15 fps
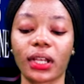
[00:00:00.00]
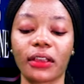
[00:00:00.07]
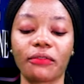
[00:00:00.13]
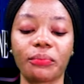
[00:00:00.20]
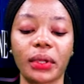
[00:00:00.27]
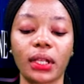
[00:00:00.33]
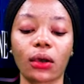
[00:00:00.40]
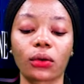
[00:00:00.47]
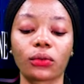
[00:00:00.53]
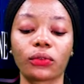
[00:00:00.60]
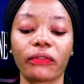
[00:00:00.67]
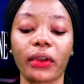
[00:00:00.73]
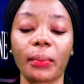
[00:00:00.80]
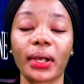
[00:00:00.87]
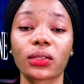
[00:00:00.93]
will leave Mino on
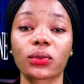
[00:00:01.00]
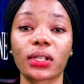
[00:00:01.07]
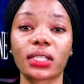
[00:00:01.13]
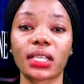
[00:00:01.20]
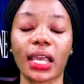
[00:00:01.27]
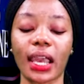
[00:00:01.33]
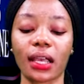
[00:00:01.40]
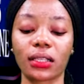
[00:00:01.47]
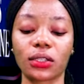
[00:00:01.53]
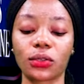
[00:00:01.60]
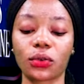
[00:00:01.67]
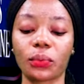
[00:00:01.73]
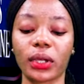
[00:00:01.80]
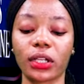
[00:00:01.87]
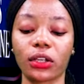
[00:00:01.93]
November
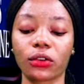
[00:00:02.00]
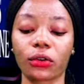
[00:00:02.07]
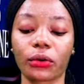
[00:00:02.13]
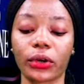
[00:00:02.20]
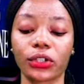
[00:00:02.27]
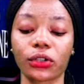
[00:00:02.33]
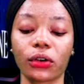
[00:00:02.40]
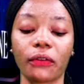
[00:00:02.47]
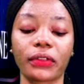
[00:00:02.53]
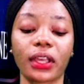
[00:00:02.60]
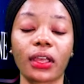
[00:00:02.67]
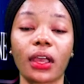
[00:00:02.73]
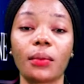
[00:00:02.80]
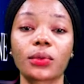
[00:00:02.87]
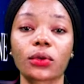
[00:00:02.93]
28th to meet the inauguration of
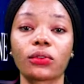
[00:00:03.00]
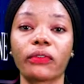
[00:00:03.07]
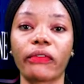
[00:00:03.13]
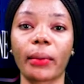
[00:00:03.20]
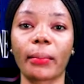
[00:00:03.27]
the games on